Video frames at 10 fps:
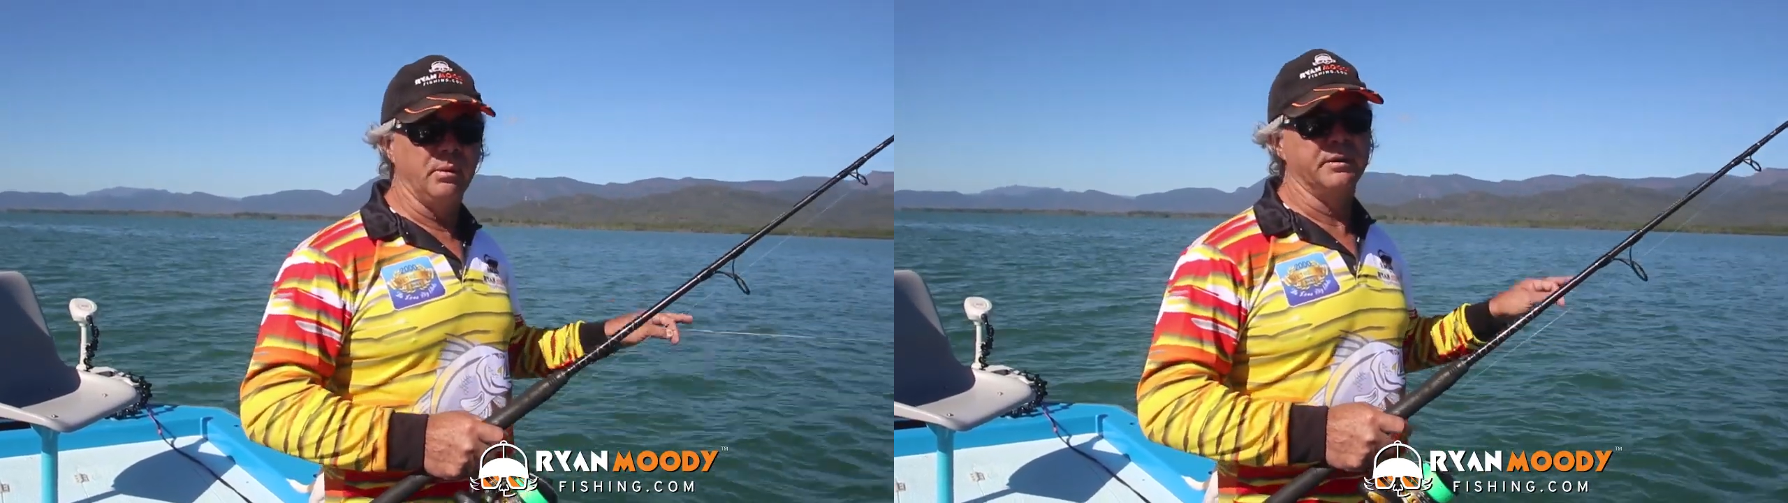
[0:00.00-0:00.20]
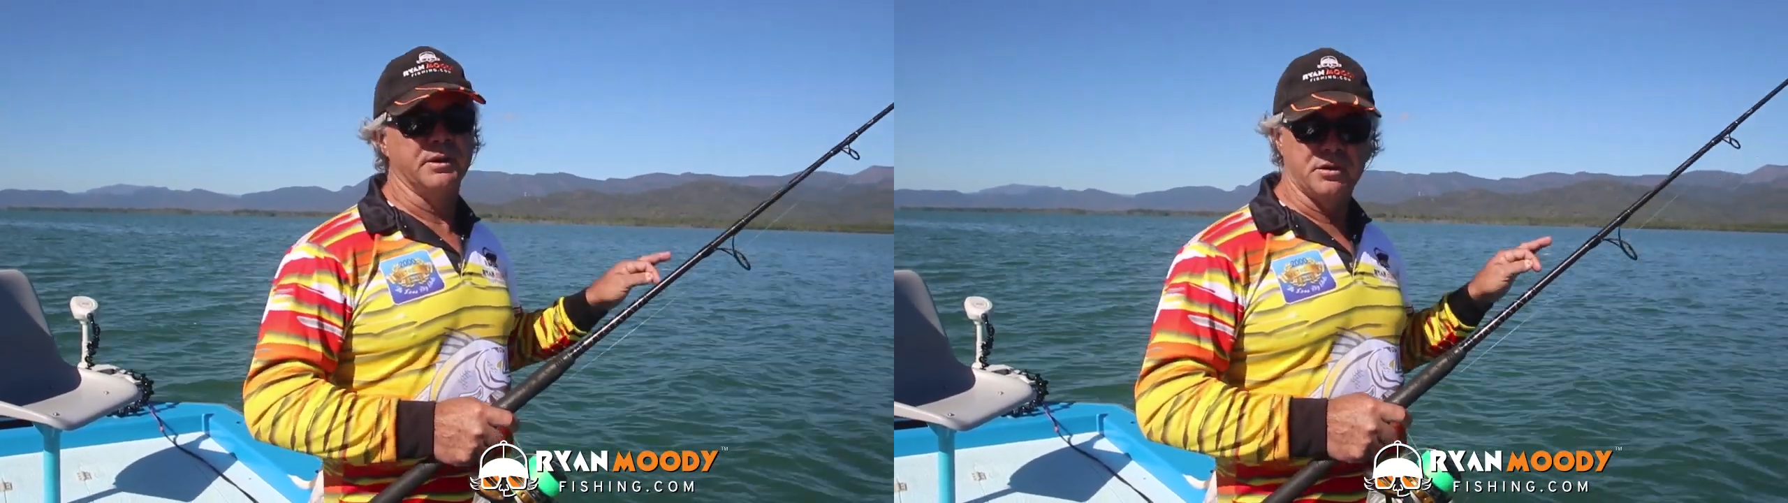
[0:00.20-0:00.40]

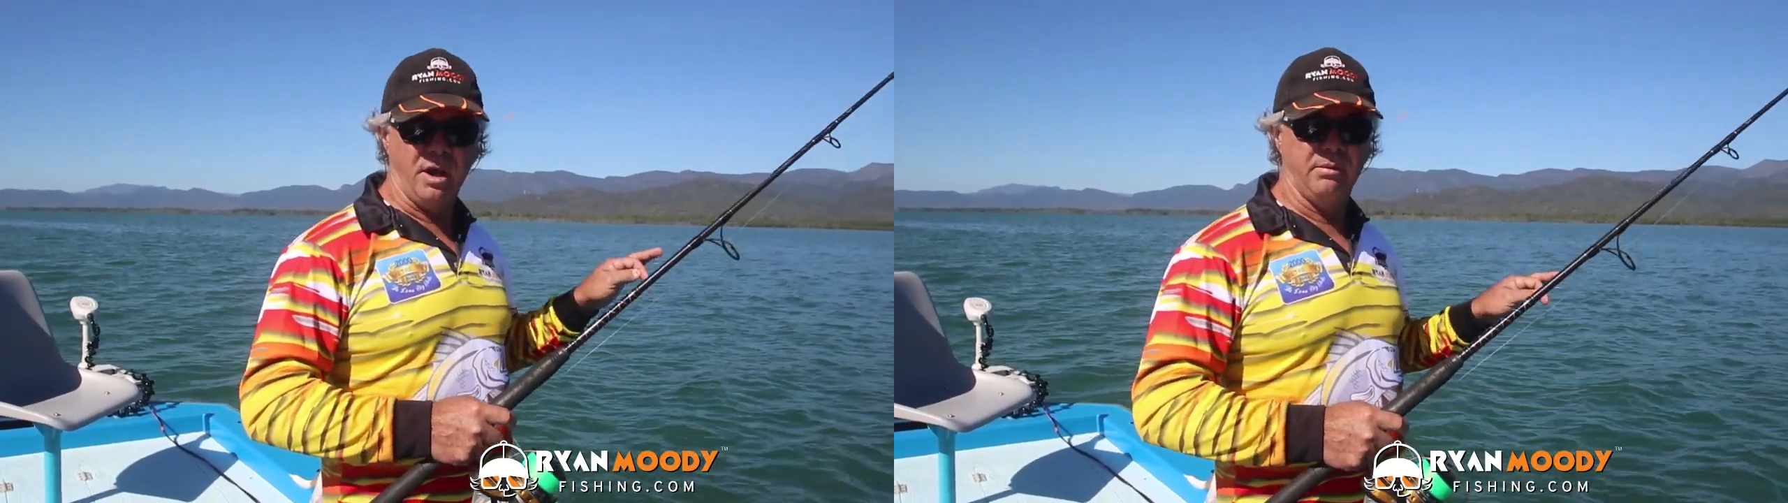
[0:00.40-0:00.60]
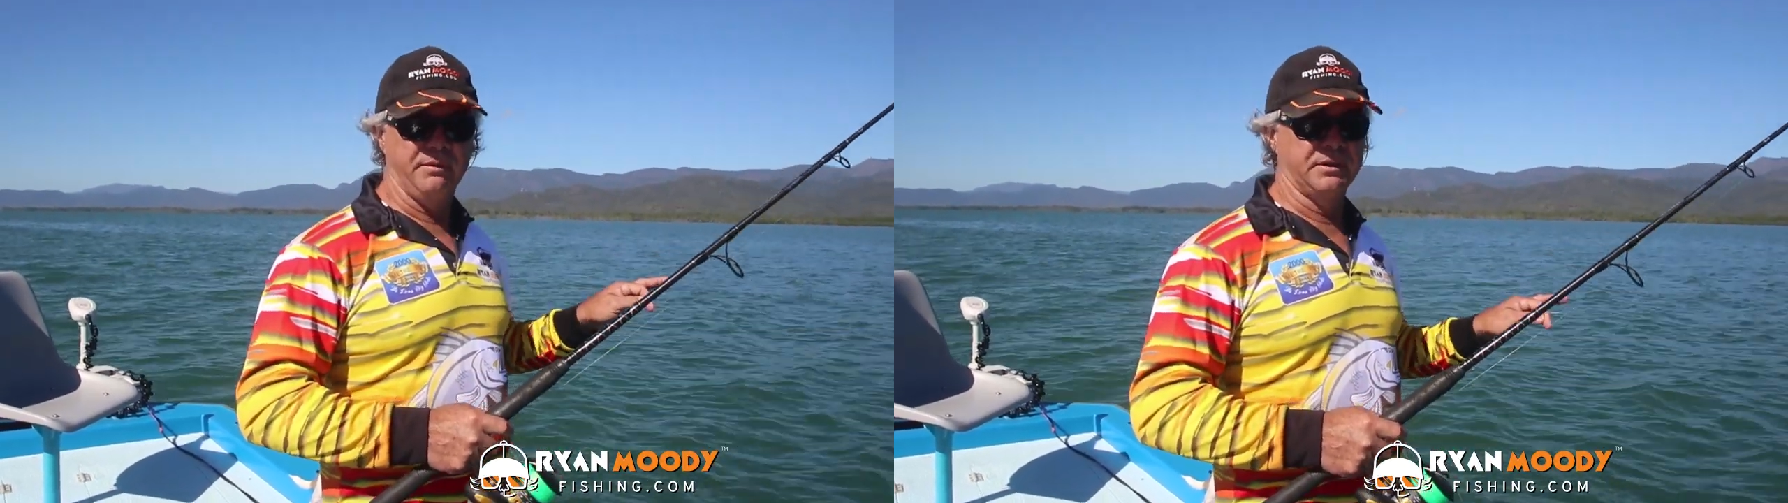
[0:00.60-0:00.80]
We're at the
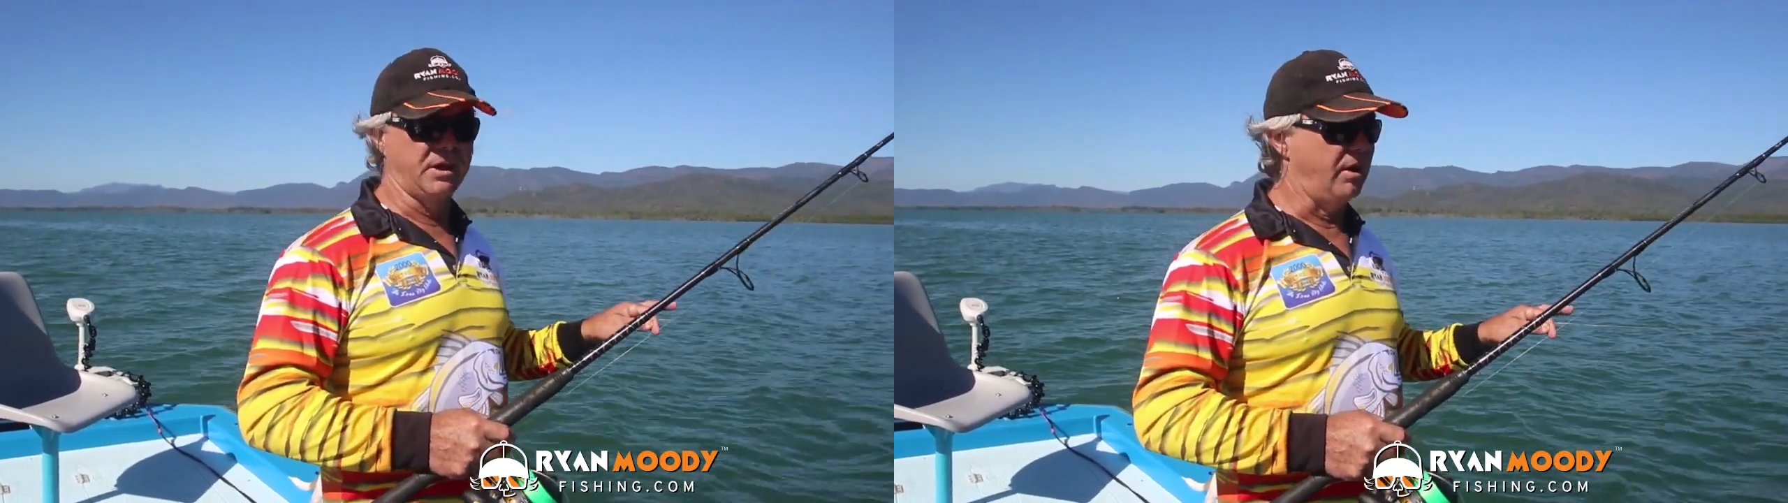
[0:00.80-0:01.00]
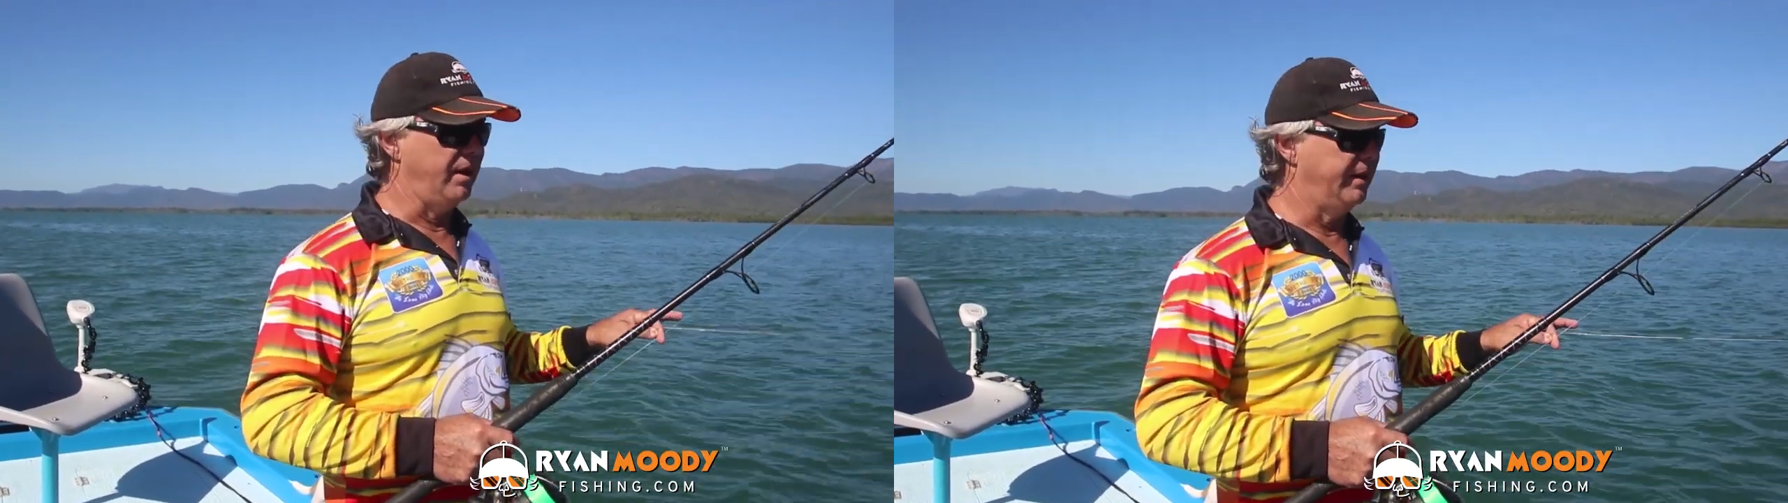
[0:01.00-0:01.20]
top of the
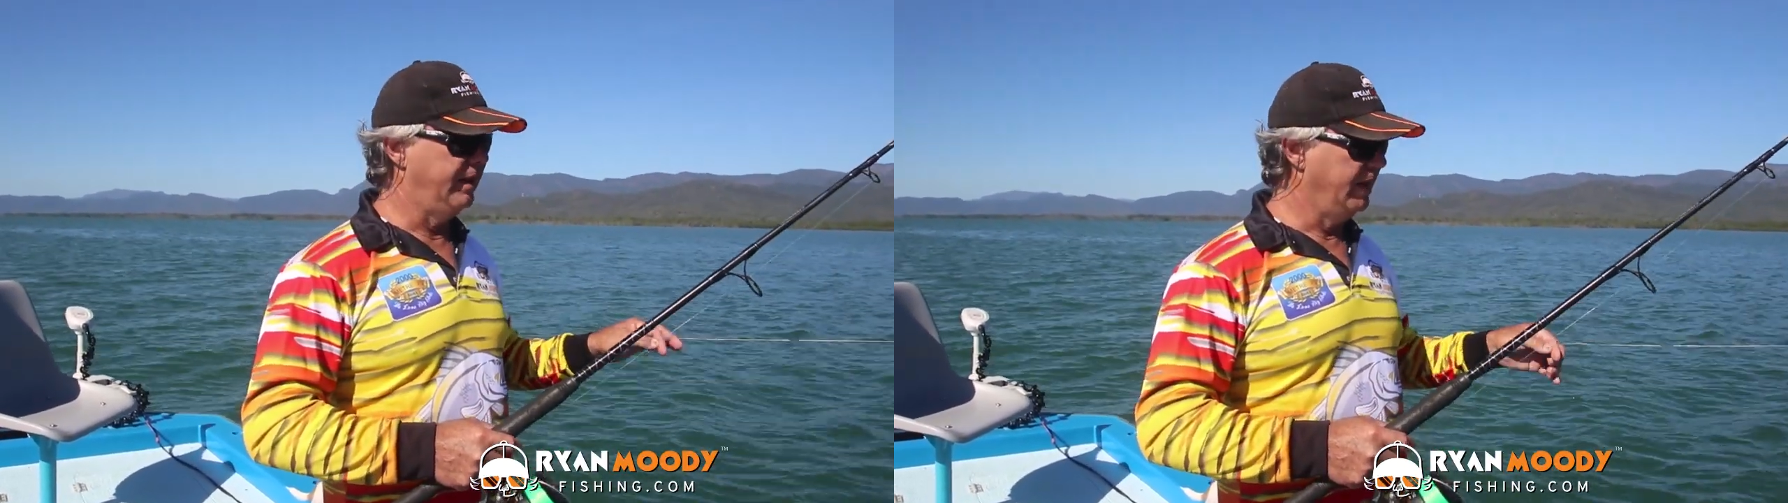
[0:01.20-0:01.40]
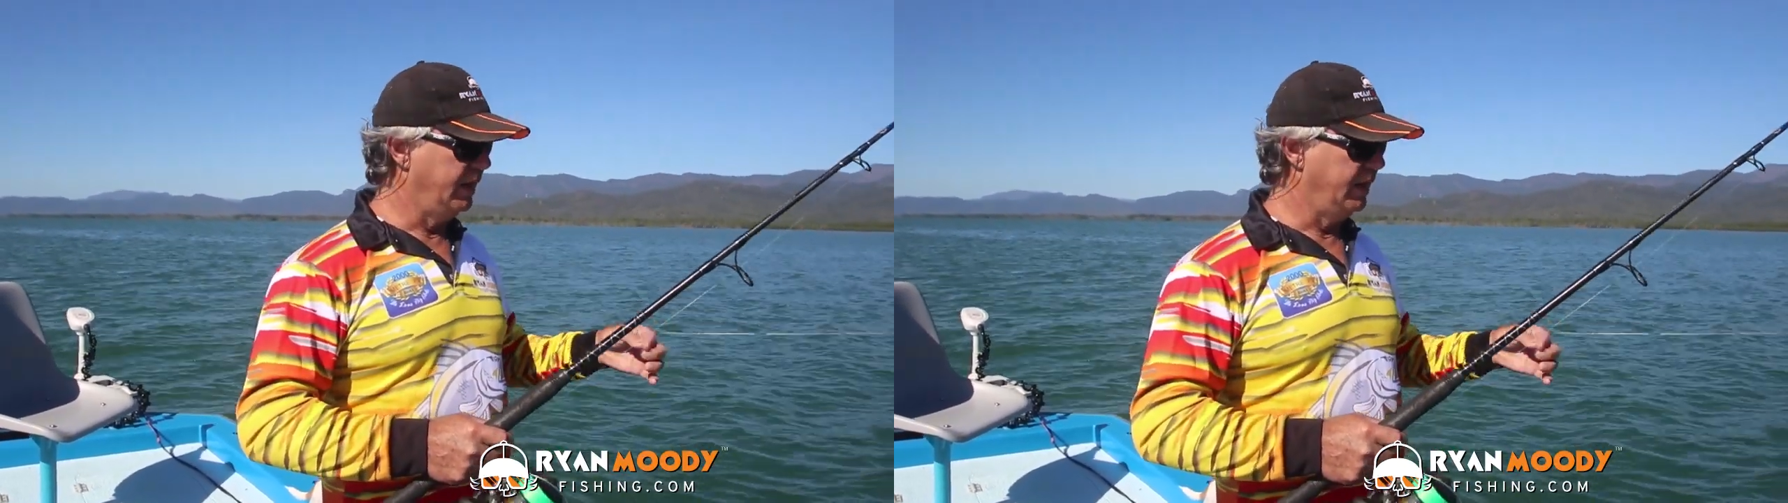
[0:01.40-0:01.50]
tide.